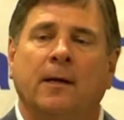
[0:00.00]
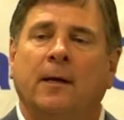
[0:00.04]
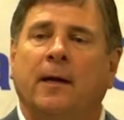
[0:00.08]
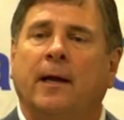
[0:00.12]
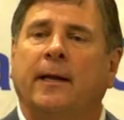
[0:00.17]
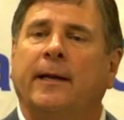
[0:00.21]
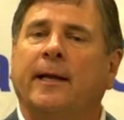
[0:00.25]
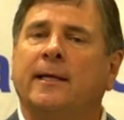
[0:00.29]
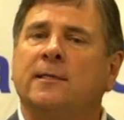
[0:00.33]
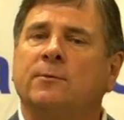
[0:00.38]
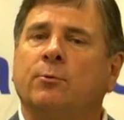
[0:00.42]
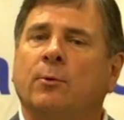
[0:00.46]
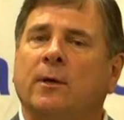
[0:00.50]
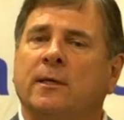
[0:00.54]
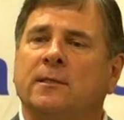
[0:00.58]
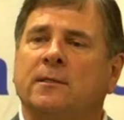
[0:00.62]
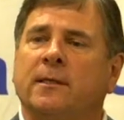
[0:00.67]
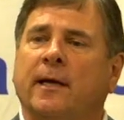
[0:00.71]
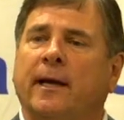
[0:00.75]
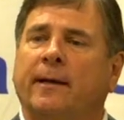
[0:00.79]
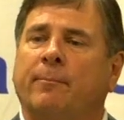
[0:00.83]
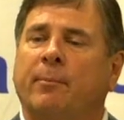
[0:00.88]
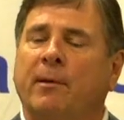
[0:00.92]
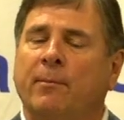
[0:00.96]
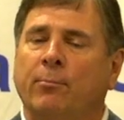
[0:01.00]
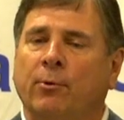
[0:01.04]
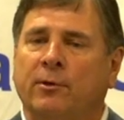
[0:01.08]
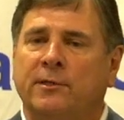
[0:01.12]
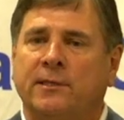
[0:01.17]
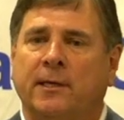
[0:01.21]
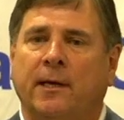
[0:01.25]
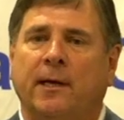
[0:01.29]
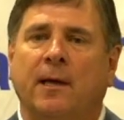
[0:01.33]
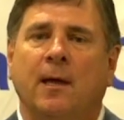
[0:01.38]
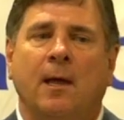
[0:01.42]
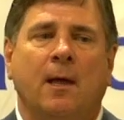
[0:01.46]
And that's what it's like. People
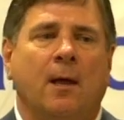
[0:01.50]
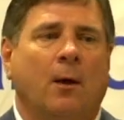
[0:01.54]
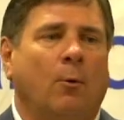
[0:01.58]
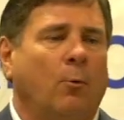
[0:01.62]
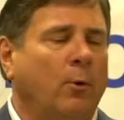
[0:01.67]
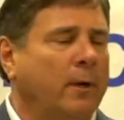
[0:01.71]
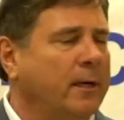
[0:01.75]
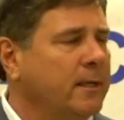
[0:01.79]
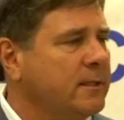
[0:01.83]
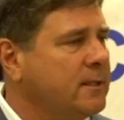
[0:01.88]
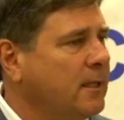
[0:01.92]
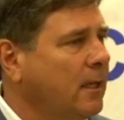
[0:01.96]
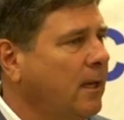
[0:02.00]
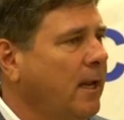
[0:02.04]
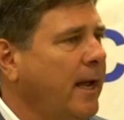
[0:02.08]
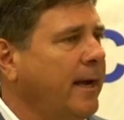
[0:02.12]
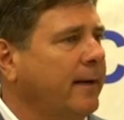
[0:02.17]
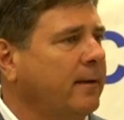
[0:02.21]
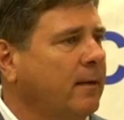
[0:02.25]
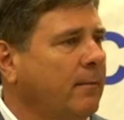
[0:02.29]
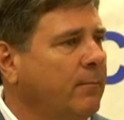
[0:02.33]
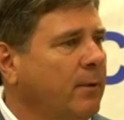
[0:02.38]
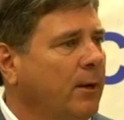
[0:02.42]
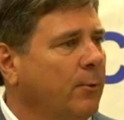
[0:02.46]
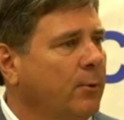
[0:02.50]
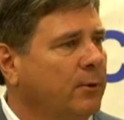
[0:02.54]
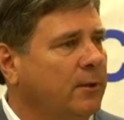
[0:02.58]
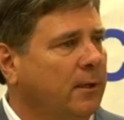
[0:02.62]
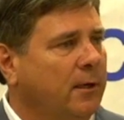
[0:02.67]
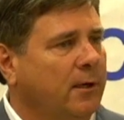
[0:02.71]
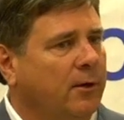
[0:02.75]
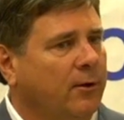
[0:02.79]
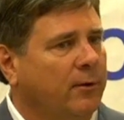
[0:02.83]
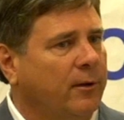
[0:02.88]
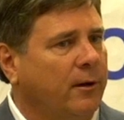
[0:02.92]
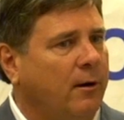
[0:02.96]
say, what is it like to be with the
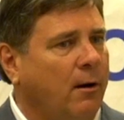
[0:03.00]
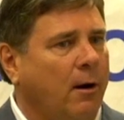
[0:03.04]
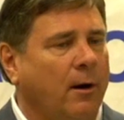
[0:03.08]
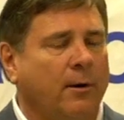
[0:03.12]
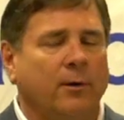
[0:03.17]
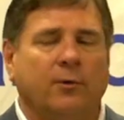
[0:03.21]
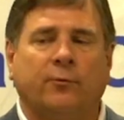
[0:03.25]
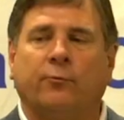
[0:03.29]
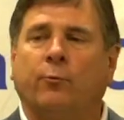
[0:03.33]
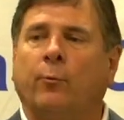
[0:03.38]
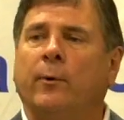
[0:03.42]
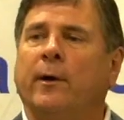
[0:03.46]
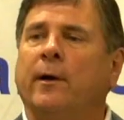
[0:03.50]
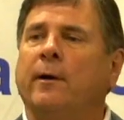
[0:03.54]
Year of the Cardinals?